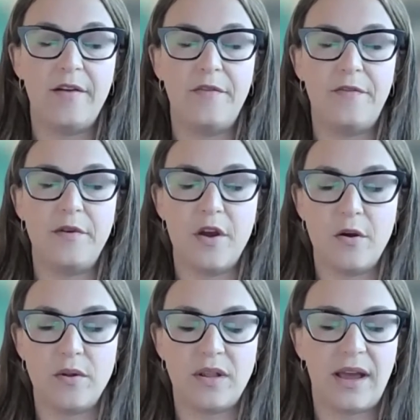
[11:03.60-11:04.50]

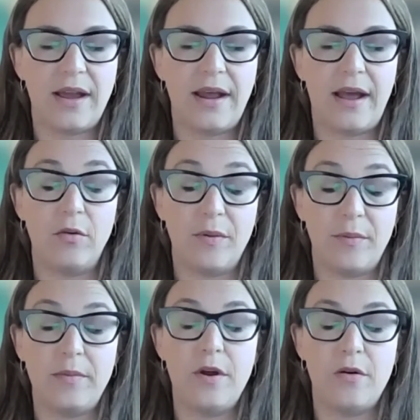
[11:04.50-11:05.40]

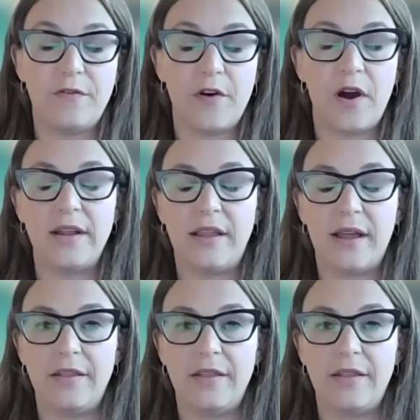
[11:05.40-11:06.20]
notified that